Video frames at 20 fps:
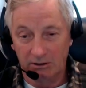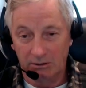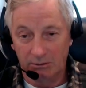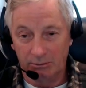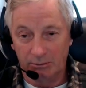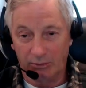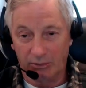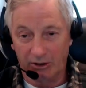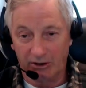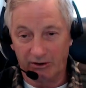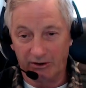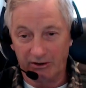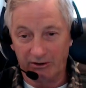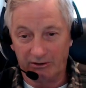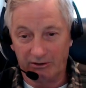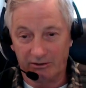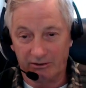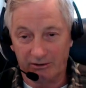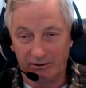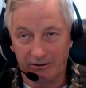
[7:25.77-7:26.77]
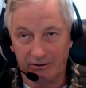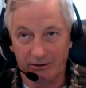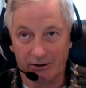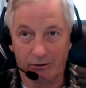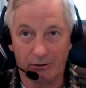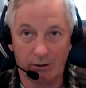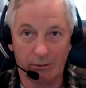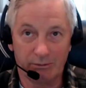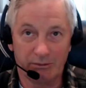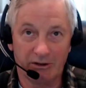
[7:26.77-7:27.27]
But the
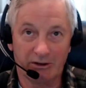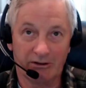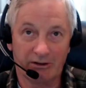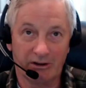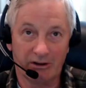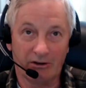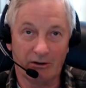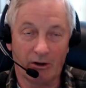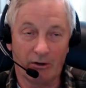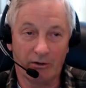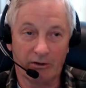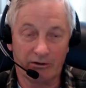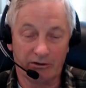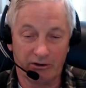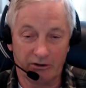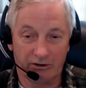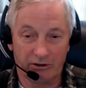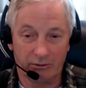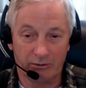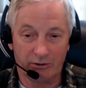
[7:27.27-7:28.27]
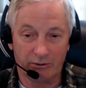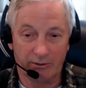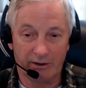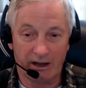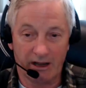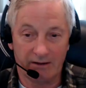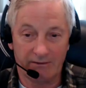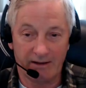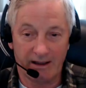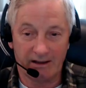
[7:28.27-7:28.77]
corruptness in all the systems that we
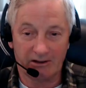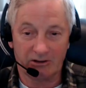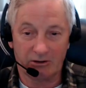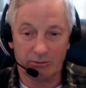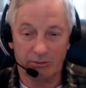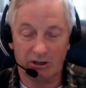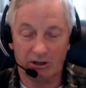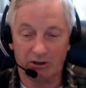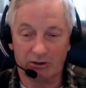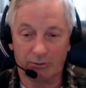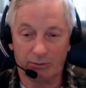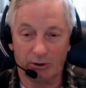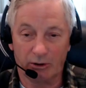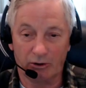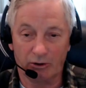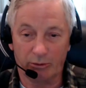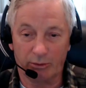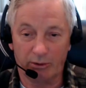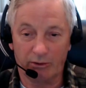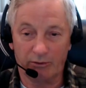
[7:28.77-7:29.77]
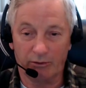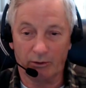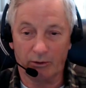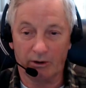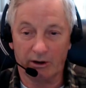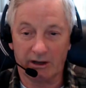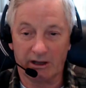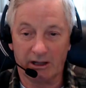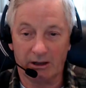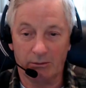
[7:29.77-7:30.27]
have has to be exposed before
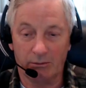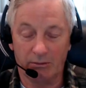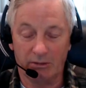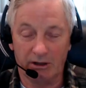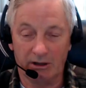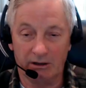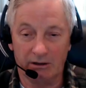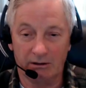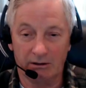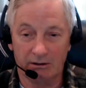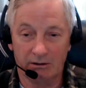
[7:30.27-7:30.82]
it can be,